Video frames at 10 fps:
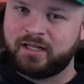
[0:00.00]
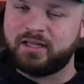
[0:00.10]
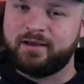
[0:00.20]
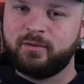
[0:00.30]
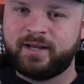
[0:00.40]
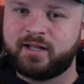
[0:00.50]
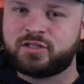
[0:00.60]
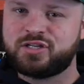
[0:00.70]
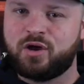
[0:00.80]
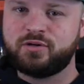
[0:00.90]
a little bit
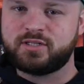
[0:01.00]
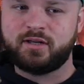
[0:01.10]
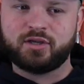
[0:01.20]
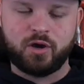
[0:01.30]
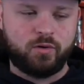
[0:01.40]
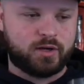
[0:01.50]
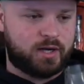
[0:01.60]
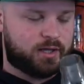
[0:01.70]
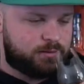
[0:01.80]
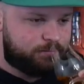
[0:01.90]
of toasted
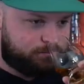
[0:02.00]
coconut.